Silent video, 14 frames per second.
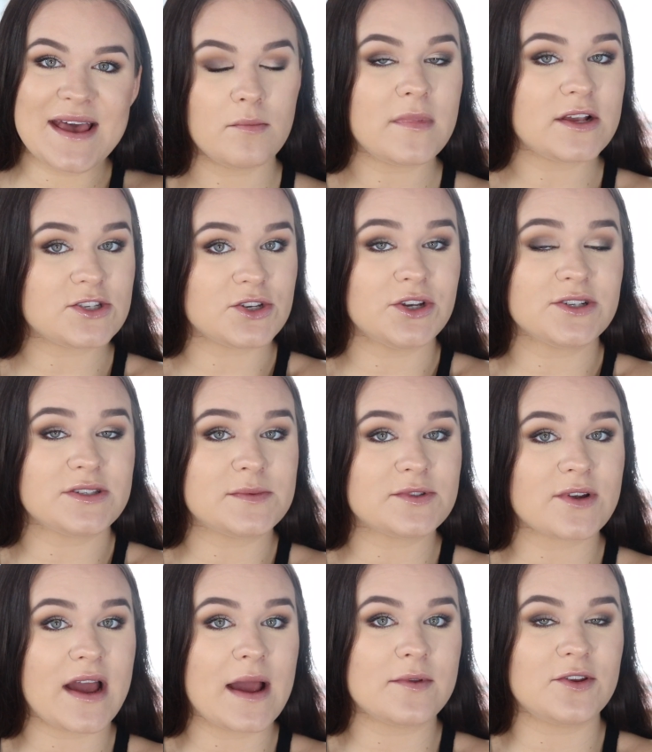Make sure you're
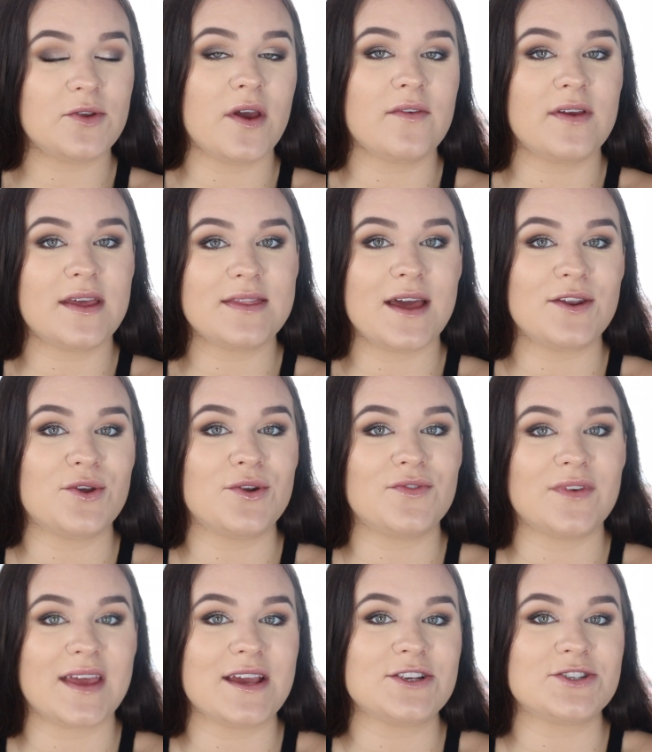subscribed and you have hit that
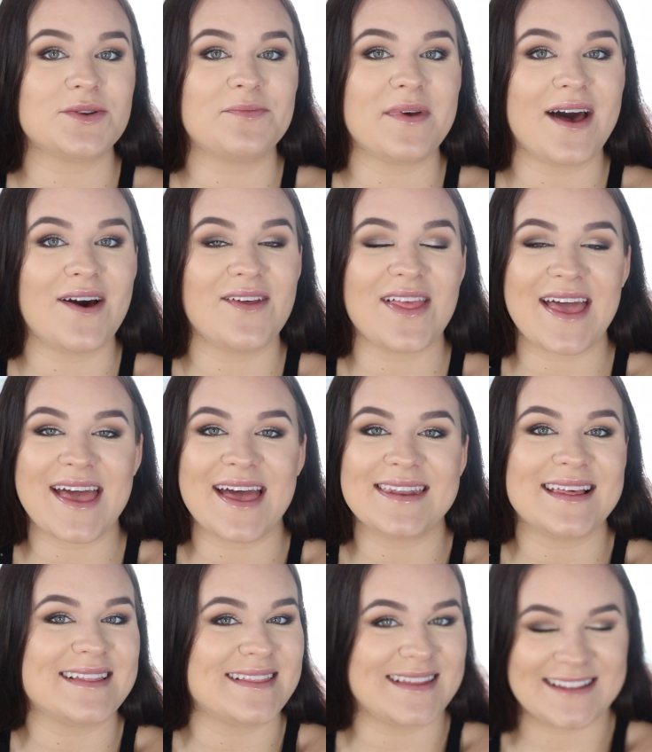notification bell,
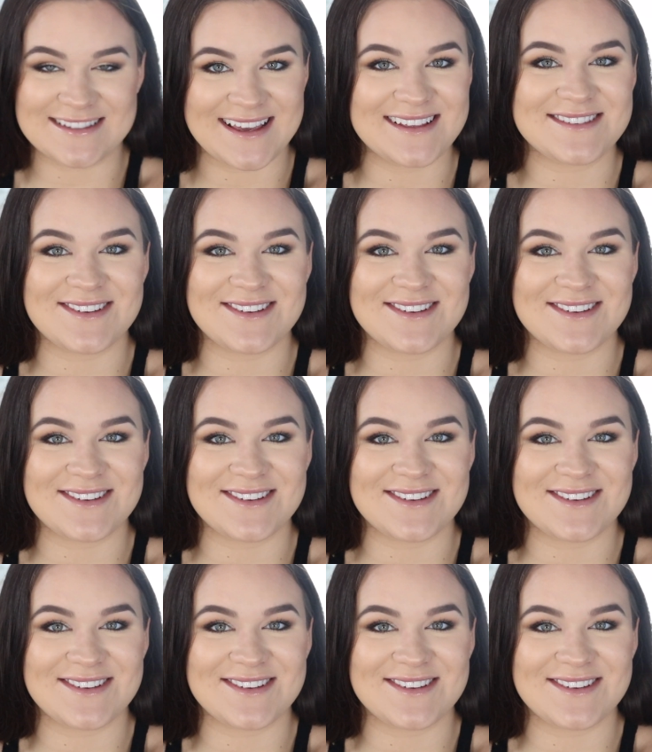and let's get